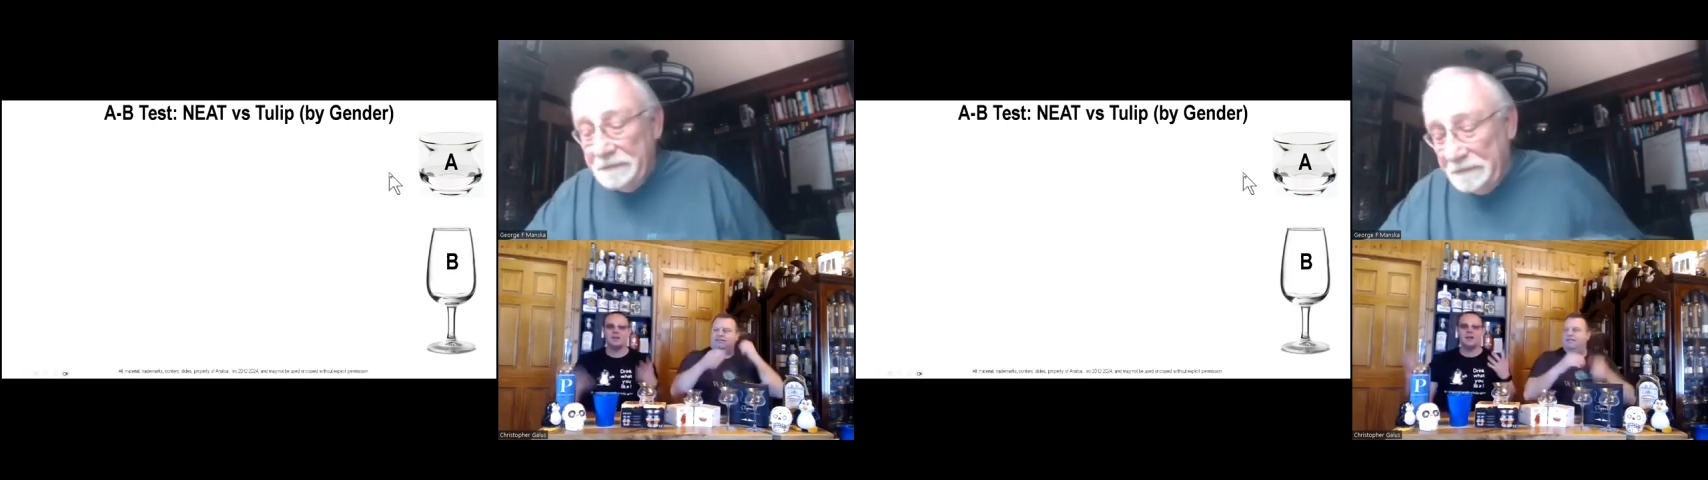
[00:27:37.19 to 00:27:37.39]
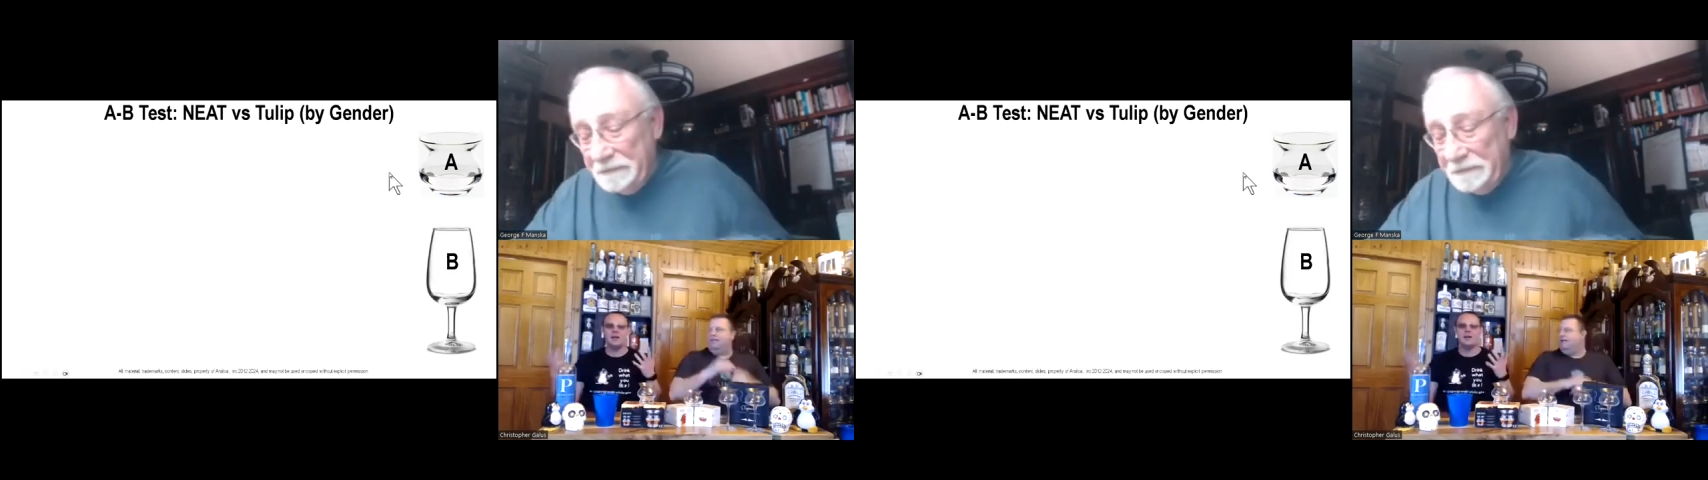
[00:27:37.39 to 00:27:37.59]

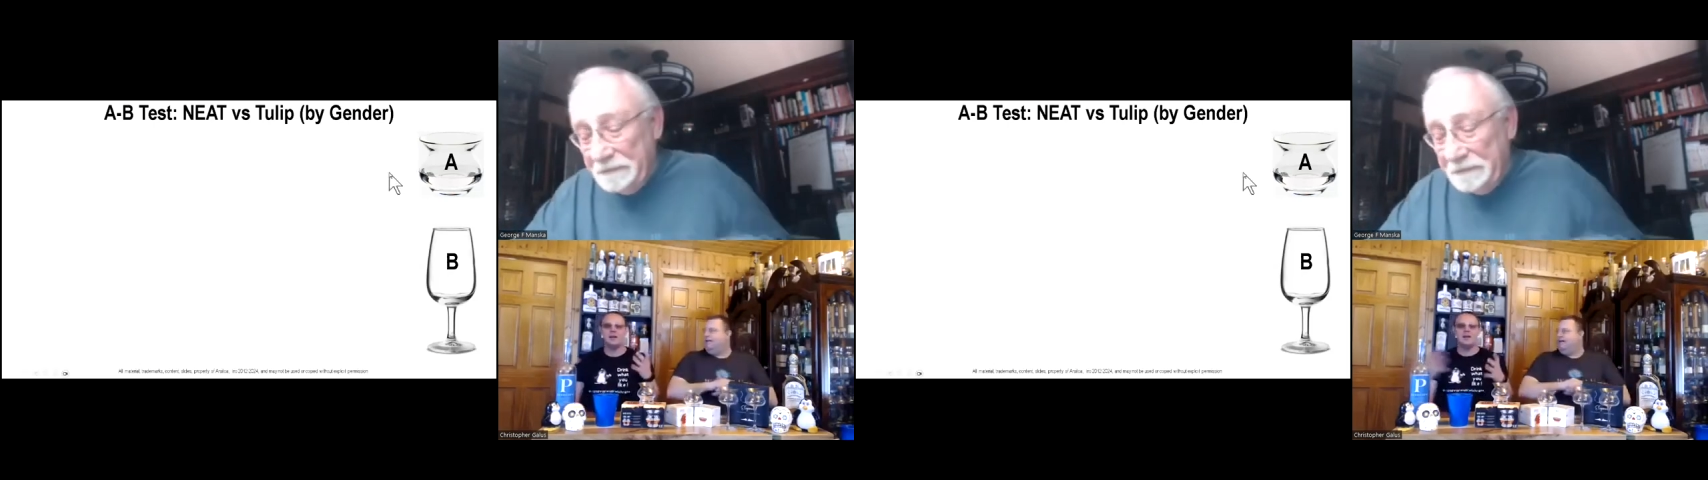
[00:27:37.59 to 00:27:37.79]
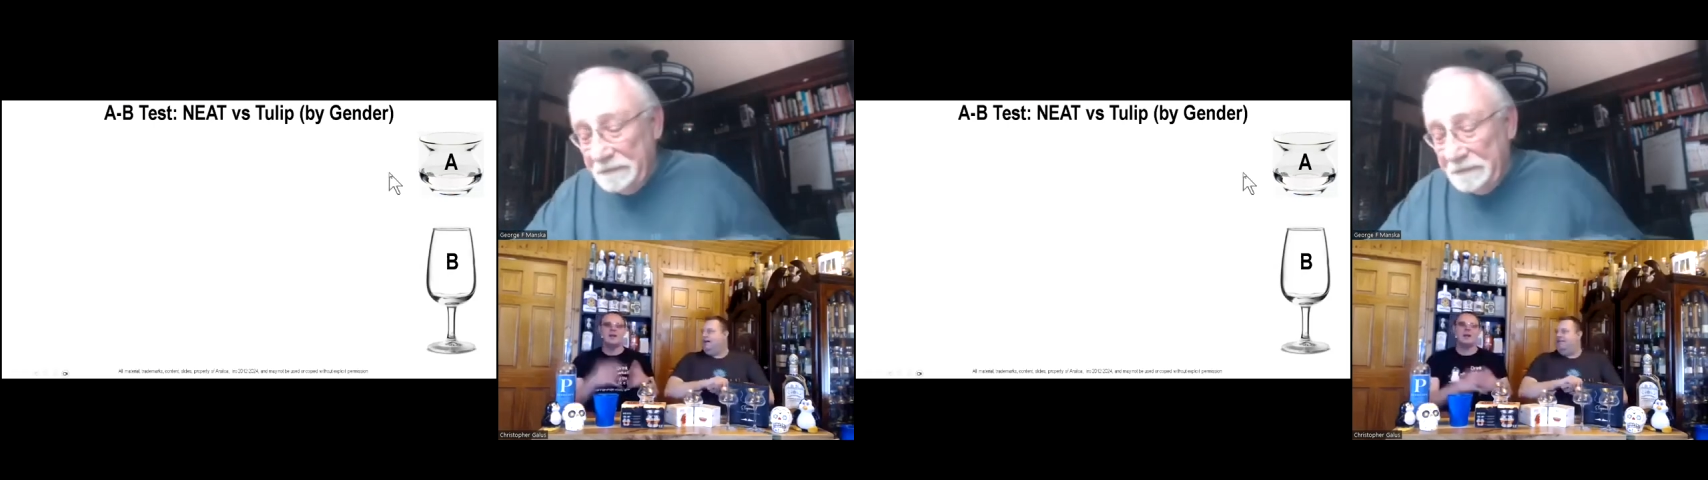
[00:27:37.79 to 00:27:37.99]
in uh,
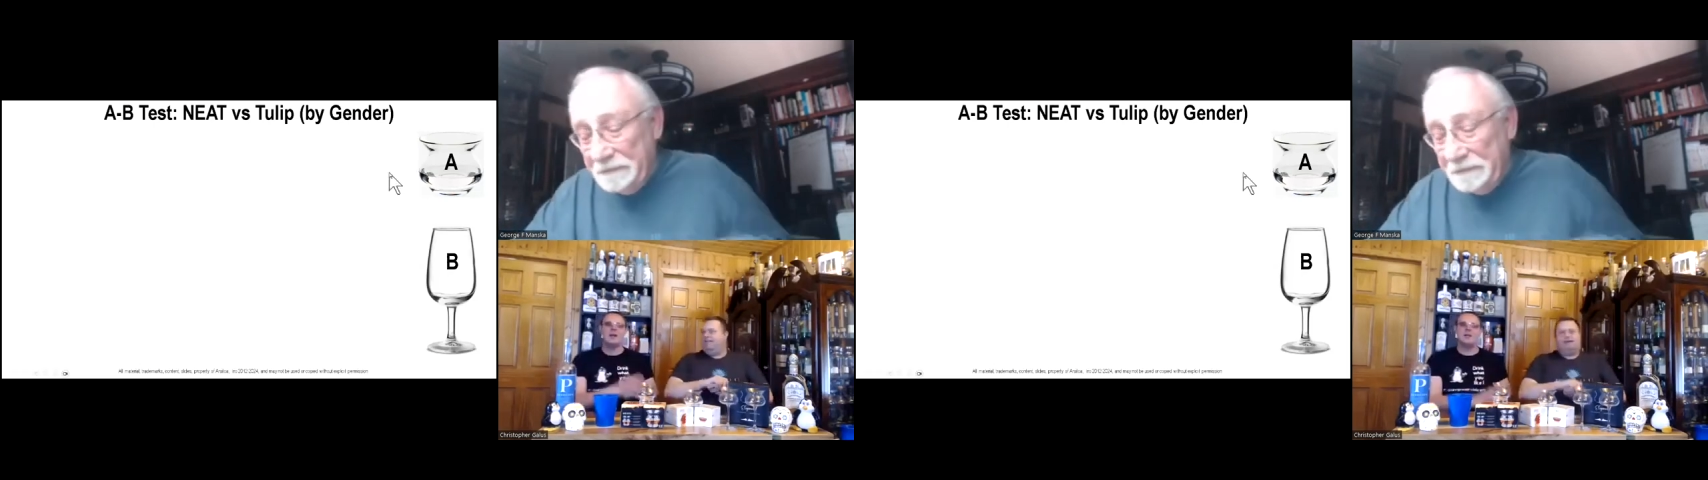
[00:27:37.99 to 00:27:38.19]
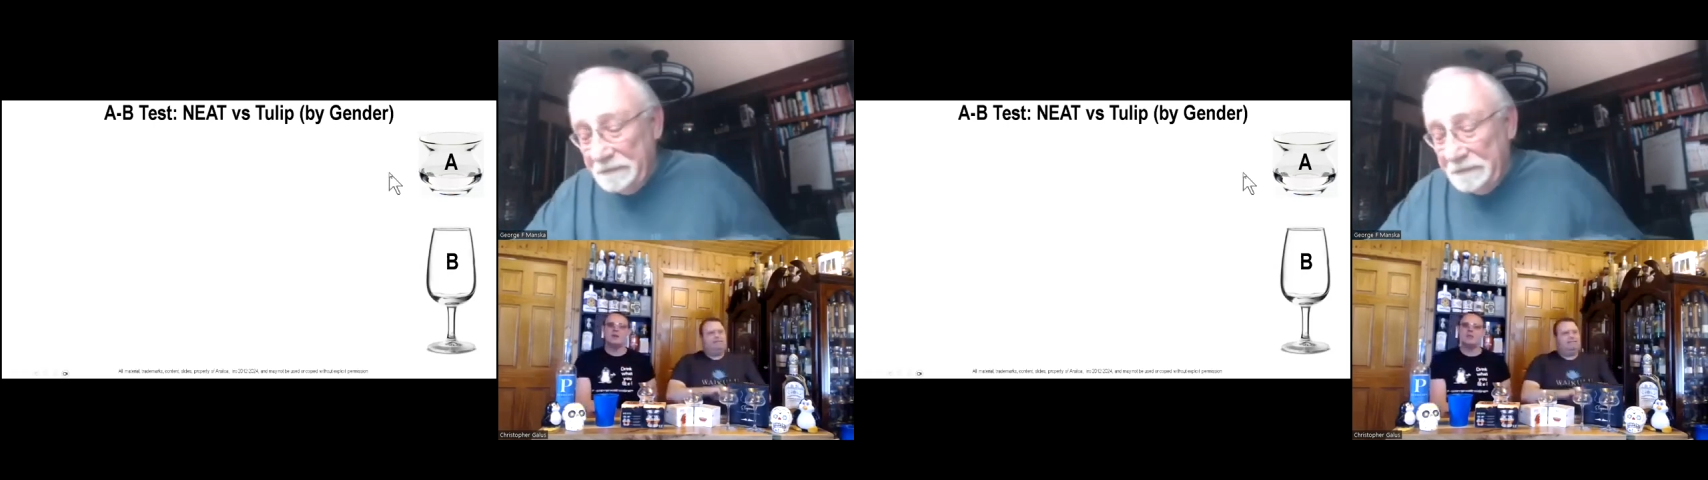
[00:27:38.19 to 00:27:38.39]
next,